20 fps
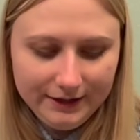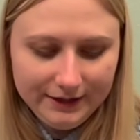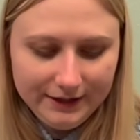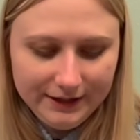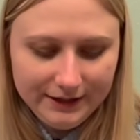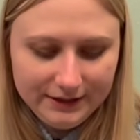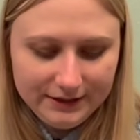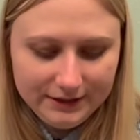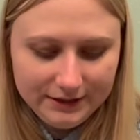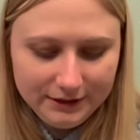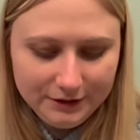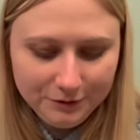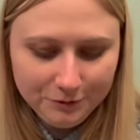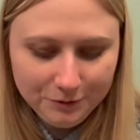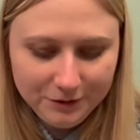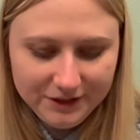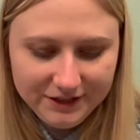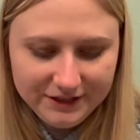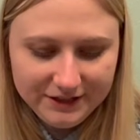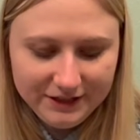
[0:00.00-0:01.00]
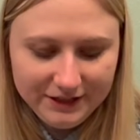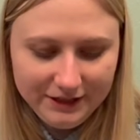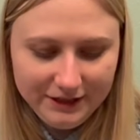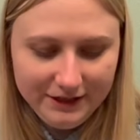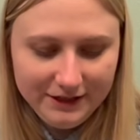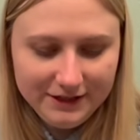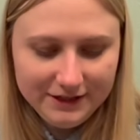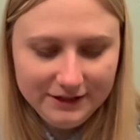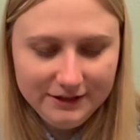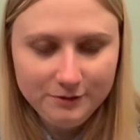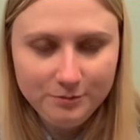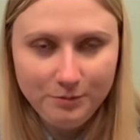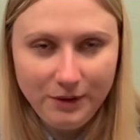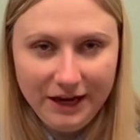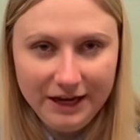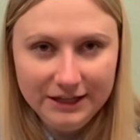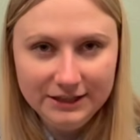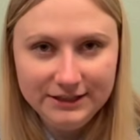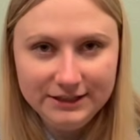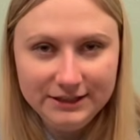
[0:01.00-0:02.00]
it was in this
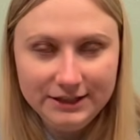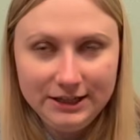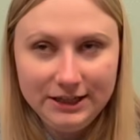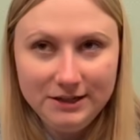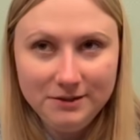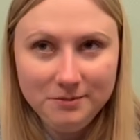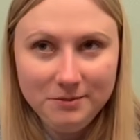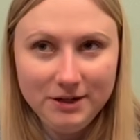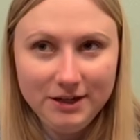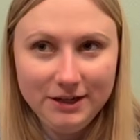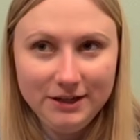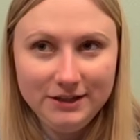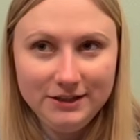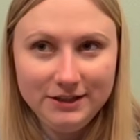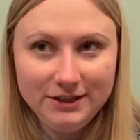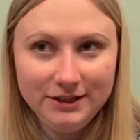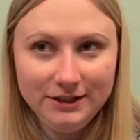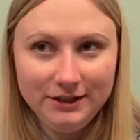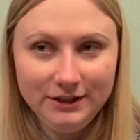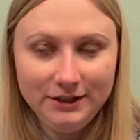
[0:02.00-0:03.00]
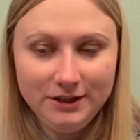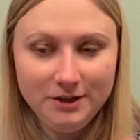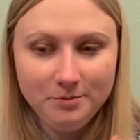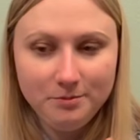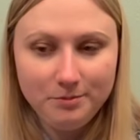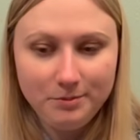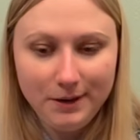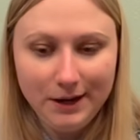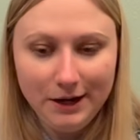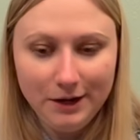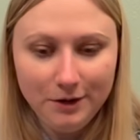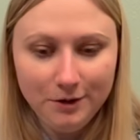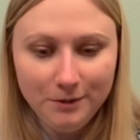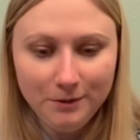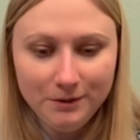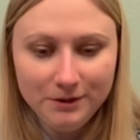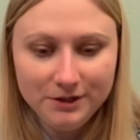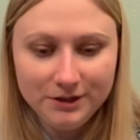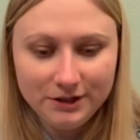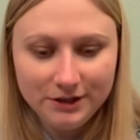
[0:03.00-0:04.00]
paint scheme until
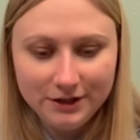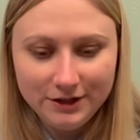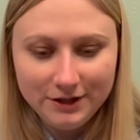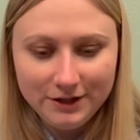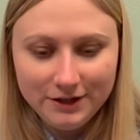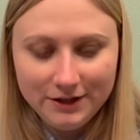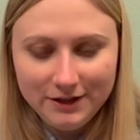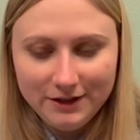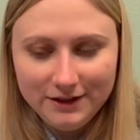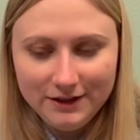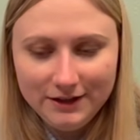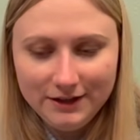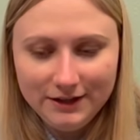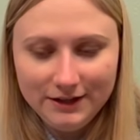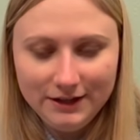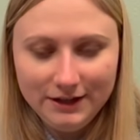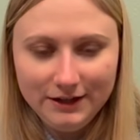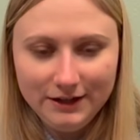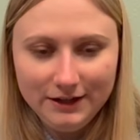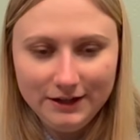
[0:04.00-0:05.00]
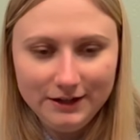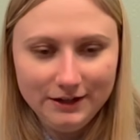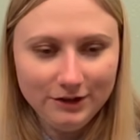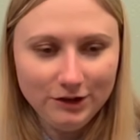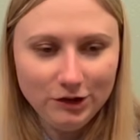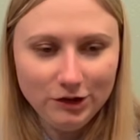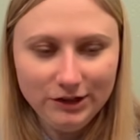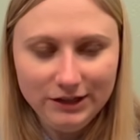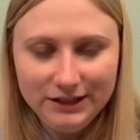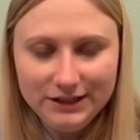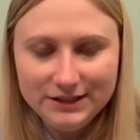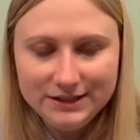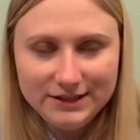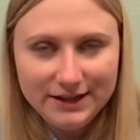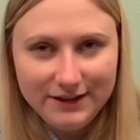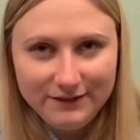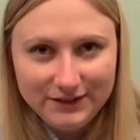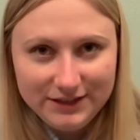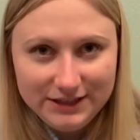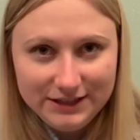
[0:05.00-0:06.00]
about the early
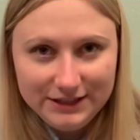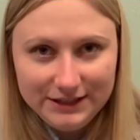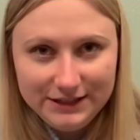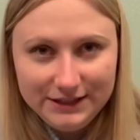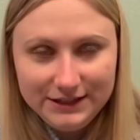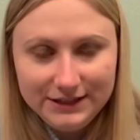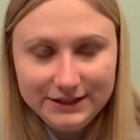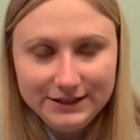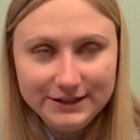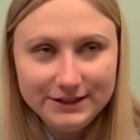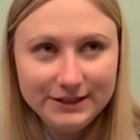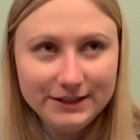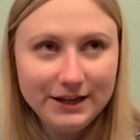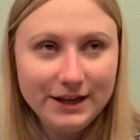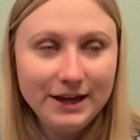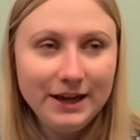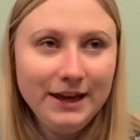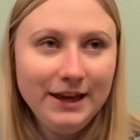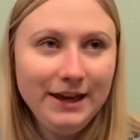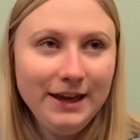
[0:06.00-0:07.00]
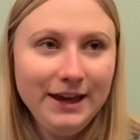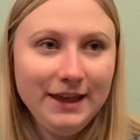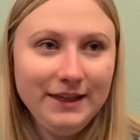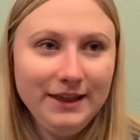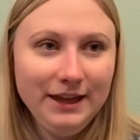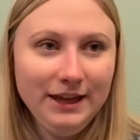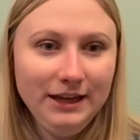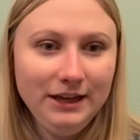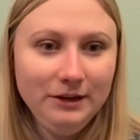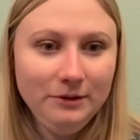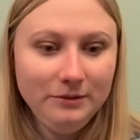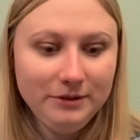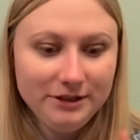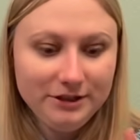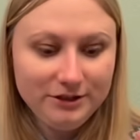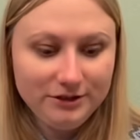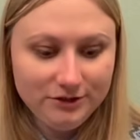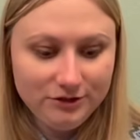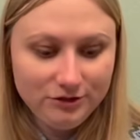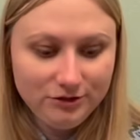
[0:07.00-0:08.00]
70s, and then it
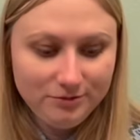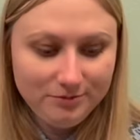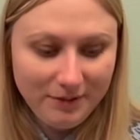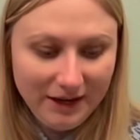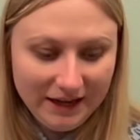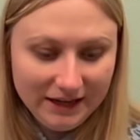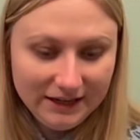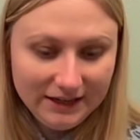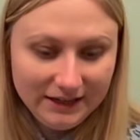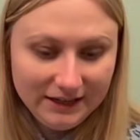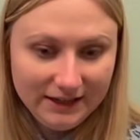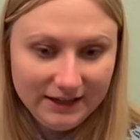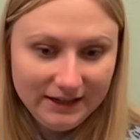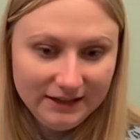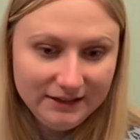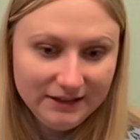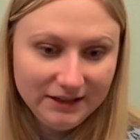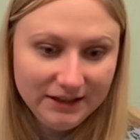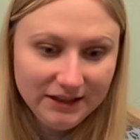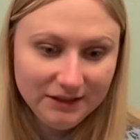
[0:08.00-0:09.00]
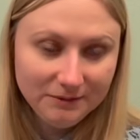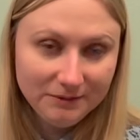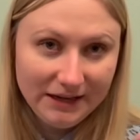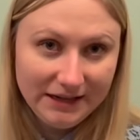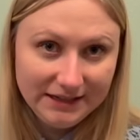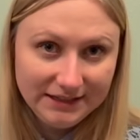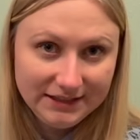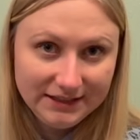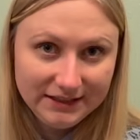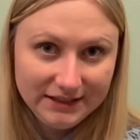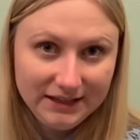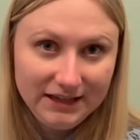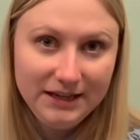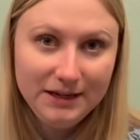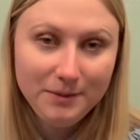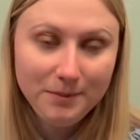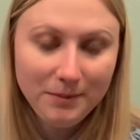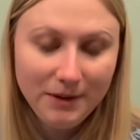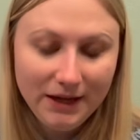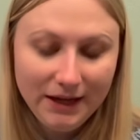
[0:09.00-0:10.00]
was painted into the red
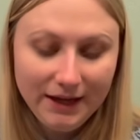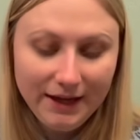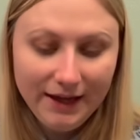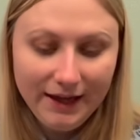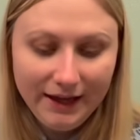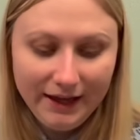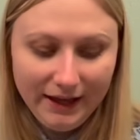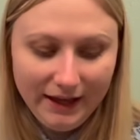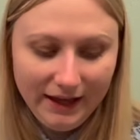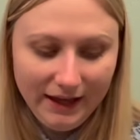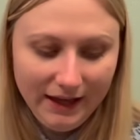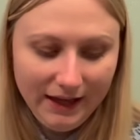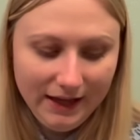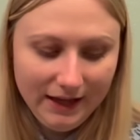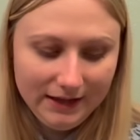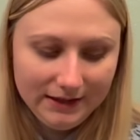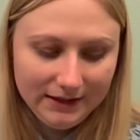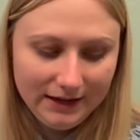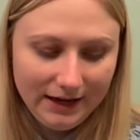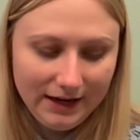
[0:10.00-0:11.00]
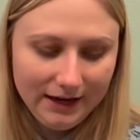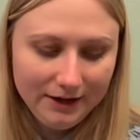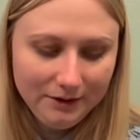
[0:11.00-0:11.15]
scheme. And